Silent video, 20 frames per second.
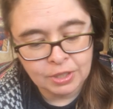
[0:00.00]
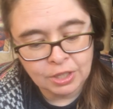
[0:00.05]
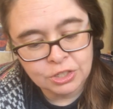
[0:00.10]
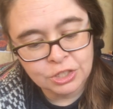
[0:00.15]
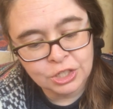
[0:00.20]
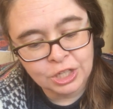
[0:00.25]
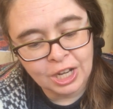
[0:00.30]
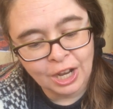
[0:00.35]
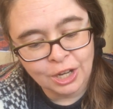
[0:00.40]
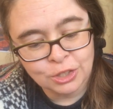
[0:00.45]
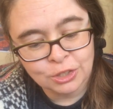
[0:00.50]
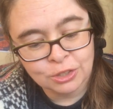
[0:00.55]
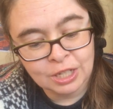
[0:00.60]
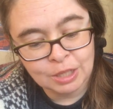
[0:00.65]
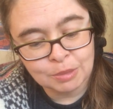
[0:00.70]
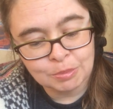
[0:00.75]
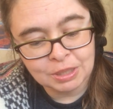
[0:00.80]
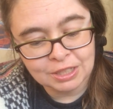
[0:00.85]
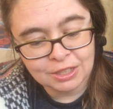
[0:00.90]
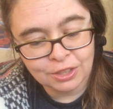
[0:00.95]
She ushered
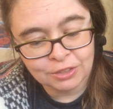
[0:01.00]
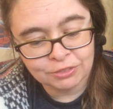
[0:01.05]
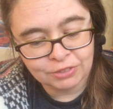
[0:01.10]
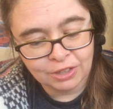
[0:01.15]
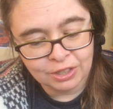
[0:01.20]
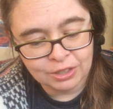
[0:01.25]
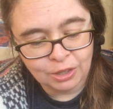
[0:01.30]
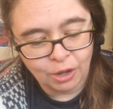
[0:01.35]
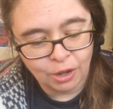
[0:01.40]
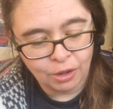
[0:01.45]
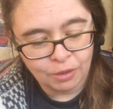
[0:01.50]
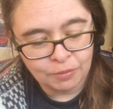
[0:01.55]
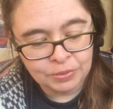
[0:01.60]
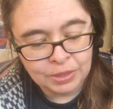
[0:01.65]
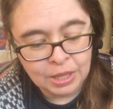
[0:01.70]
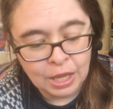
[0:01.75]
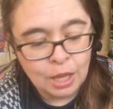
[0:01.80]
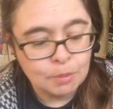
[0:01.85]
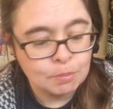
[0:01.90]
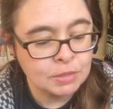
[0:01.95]
him into the front hall.
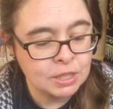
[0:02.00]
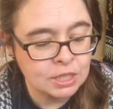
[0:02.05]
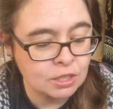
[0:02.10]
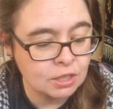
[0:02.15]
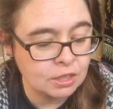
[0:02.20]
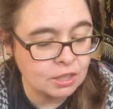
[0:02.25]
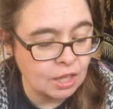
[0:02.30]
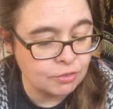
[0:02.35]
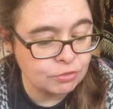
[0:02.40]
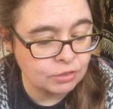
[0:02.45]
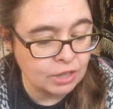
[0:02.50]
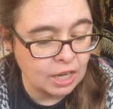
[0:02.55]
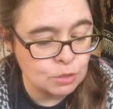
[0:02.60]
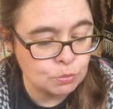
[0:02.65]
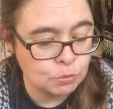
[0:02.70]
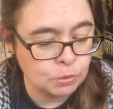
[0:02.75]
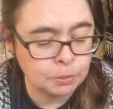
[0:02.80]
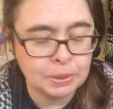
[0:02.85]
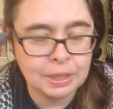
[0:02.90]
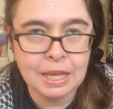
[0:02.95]
Mr.
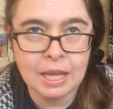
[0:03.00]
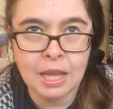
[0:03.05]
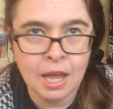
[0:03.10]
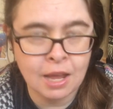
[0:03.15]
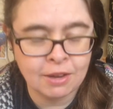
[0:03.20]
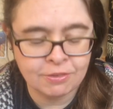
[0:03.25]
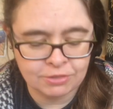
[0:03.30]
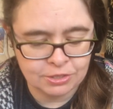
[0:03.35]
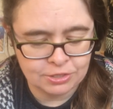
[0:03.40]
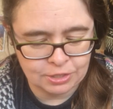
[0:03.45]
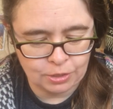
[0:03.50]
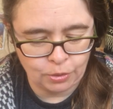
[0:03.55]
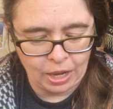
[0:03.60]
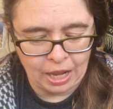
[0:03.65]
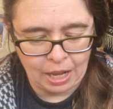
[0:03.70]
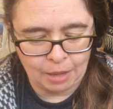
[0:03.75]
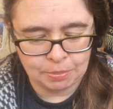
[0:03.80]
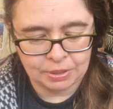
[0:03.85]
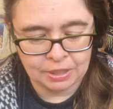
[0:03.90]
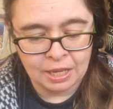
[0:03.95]
Lovecraft will be ever so
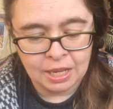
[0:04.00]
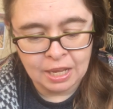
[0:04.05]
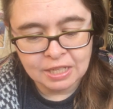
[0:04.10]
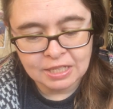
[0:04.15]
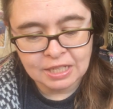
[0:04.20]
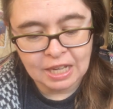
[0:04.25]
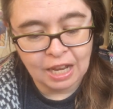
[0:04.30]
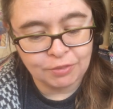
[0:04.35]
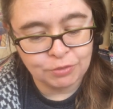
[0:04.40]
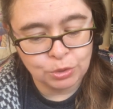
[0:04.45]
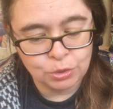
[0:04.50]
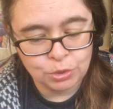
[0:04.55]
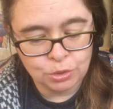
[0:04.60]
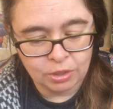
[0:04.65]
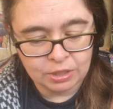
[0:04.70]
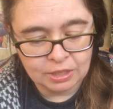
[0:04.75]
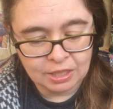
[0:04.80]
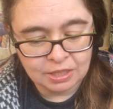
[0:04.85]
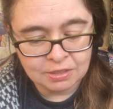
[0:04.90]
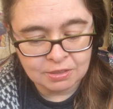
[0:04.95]
happy to have you
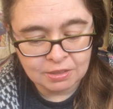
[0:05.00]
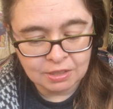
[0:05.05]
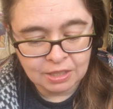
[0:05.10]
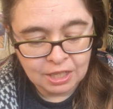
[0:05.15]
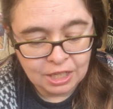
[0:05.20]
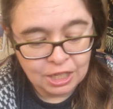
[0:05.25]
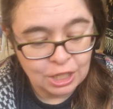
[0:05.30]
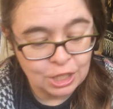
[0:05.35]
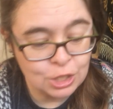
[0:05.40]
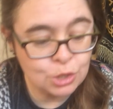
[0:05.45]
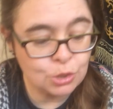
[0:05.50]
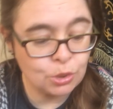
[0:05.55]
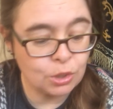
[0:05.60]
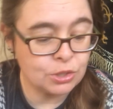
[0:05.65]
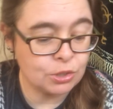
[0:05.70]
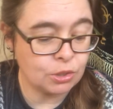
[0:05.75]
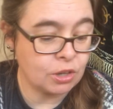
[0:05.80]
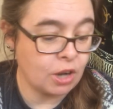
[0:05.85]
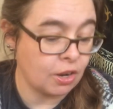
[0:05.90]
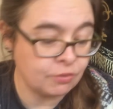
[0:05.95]
join us. He enjoys
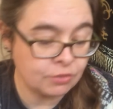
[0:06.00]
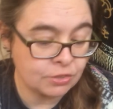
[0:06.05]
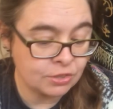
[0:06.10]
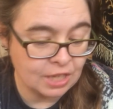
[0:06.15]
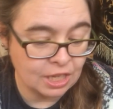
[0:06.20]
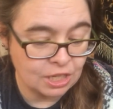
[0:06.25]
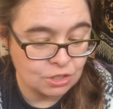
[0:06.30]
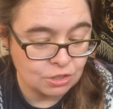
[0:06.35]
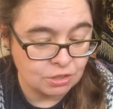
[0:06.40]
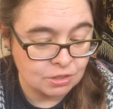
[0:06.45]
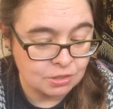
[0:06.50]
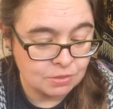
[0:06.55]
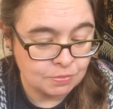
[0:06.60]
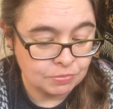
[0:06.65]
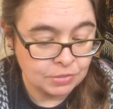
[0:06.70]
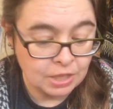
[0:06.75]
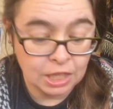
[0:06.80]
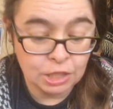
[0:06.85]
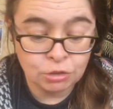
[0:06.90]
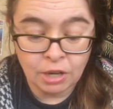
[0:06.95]
your conversations.
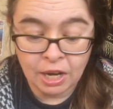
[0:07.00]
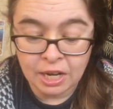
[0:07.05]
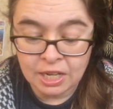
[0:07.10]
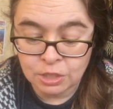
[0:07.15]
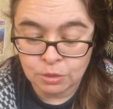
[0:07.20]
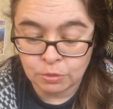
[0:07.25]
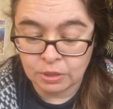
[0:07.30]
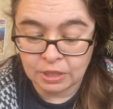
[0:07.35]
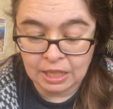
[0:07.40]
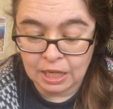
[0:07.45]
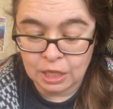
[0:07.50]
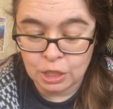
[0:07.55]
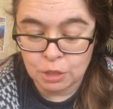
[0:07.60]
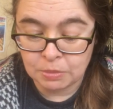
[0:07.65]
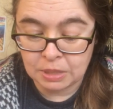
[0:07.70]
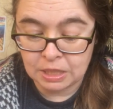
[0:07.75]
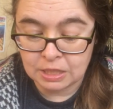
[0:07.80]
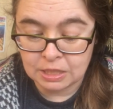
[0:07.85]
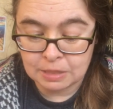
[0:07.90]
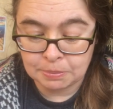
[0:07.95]
He tries to engage
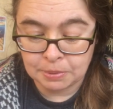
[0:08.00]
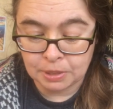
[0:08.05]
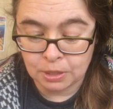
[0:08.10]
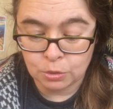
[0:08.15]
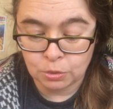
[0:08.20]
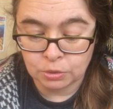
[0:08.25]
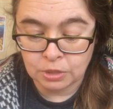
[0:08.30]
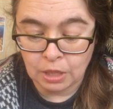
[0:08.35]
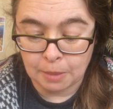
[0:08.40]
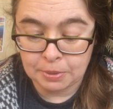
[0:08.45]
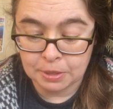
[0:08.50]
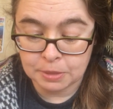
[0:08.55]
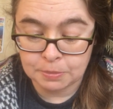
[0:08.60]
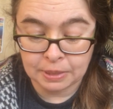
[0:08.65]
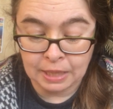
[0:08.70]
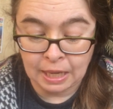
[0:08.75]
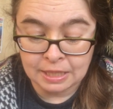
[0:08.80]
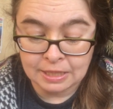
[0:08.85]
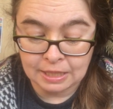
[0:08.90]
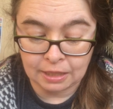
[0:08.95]
me in spiritual topics,
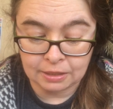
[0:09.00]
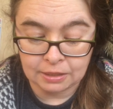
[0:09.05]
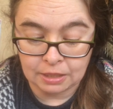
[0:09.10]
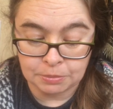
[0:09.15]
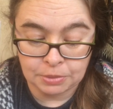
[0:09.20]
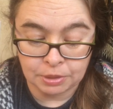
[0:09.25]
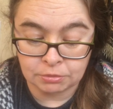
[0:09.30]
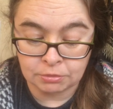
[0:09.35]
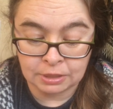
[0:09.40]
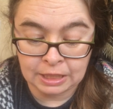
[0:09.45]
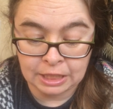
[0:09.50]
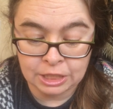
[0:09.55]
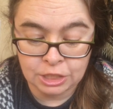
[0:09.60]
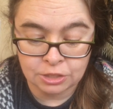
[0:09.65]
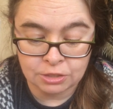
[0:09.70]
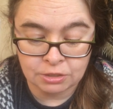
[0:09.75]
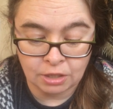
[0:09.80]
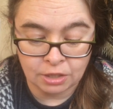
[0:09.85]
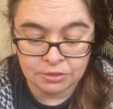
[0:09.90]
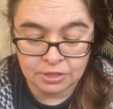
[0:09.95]
but I tell him that
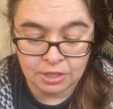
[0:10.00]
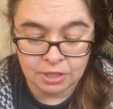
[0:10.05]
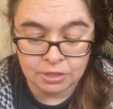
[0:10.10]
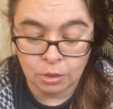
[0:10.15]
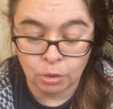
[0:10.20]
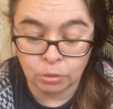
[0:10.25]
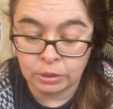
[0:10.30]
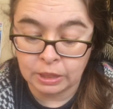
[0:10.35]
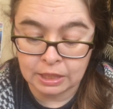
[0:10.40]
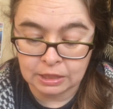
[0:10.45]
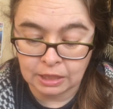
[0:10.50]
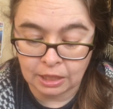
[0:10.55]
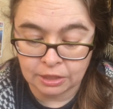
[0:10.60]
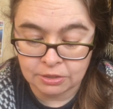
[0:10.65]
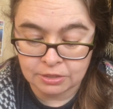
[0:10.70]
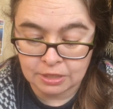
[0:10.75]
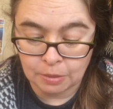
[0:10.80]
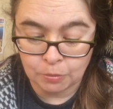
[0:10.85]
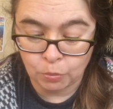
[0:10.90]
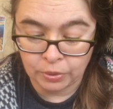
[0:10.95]
religious nonsense only
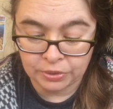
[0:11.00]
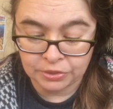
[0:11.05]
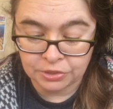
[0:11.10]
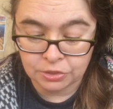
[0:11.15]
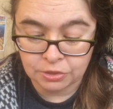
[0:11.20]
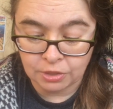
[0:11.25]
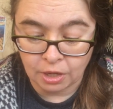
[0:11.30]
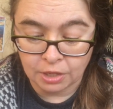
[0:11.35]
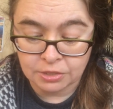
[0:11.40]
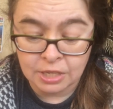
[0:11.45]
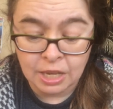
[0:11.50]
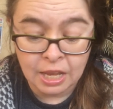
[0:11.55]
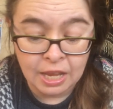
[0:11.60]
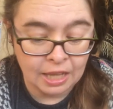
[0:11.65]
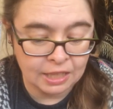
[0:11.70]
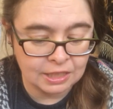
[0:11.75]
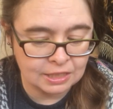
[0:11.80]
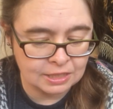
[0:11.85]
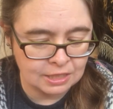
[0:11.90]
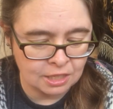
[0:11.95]
clutters up one's thoughts,
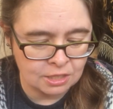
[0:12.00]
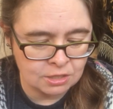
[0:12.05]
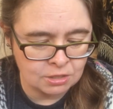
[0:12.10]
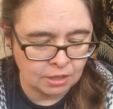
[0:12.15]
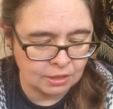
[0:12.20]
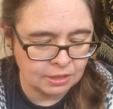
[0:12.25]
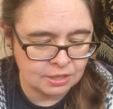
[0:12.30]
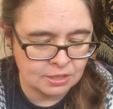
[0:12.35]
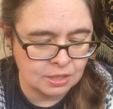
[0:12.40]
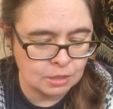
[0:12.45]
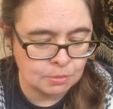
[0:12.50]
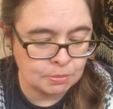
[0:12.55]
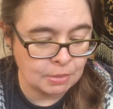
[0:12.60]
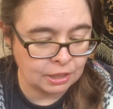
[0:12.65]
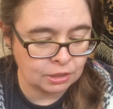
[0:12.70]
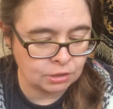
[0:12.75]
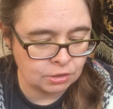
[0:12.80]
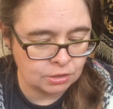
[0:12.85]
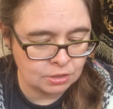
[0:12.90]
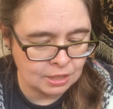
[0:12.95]
and he does not listen to my
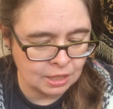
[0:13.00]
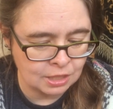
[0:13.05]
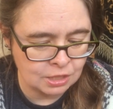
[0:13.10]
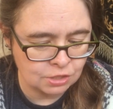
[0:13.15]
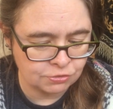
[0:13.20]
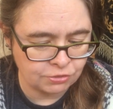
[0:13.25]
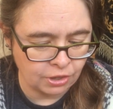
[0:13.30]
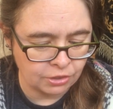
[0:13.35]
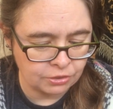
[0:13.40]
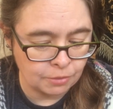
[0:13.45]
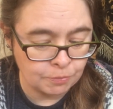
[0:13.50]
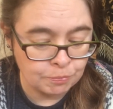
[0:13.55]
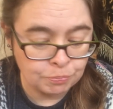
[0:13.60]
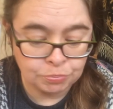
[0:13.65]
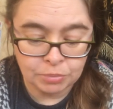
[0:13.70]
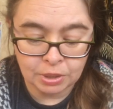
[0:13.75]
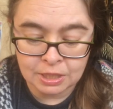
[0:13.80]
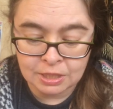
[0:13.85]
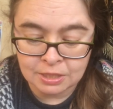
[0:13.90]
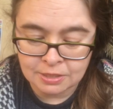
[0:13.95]
good sense, father,
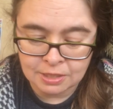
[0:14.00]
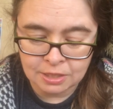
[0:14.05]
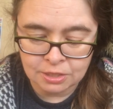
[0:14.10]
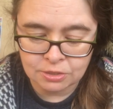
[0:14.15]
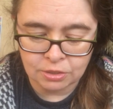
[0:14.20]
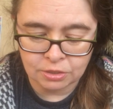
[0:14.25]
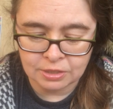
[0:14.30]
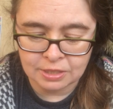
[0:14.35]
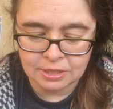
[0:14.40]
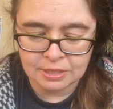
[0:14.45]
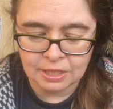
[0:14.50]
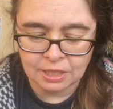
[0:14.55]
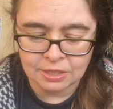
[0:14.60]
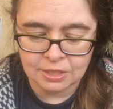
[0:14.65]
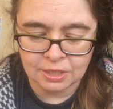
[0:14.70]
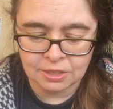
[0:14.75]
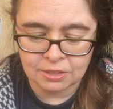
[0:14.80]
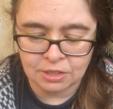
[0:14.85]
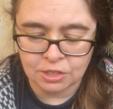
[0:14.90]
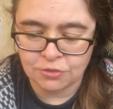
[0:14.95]
but insists on
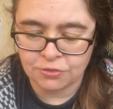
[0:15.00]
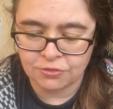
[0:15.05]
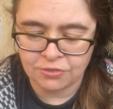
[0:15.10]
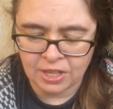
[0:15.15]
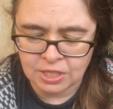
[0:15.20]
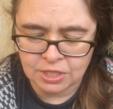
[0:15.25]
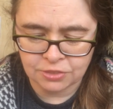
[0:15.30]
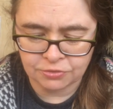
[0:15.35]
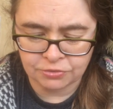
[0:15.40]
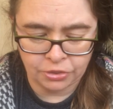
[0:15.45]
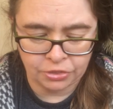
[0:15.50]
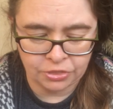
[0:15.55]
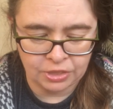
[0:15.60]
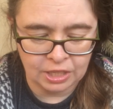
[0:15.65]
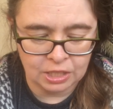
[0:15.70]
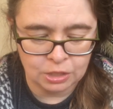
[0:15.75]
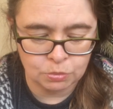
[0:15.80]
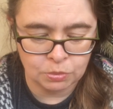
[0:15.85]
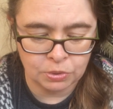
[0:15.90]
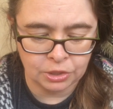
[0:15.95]
discussing such fanciful
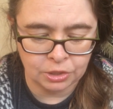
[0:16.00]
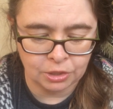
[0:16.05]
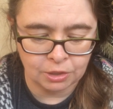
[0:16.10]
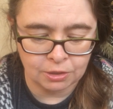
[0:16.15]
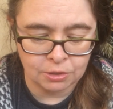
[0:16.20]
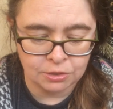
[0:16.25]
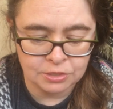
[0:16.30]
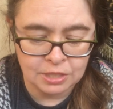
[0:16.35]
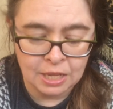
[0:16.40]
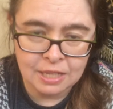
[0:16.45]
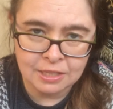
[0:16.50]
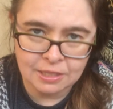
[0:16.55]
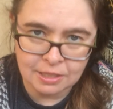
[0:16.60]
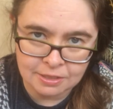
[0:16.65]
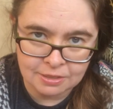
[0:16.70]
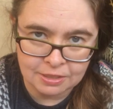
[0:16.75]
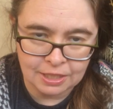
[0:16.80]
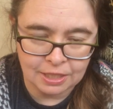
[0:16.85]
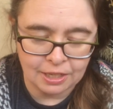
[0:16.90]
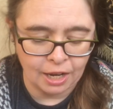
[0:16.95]
things with the girls,
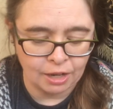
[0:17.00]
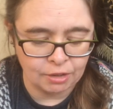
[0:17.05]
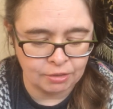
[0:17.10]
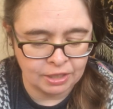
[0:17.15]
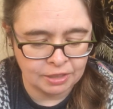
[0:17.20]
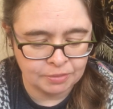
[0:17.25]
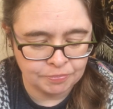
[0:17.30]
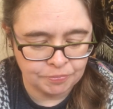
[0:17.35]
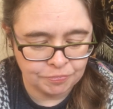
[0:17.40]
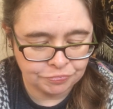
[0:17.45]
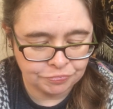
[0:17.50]
doesn't he, Harry?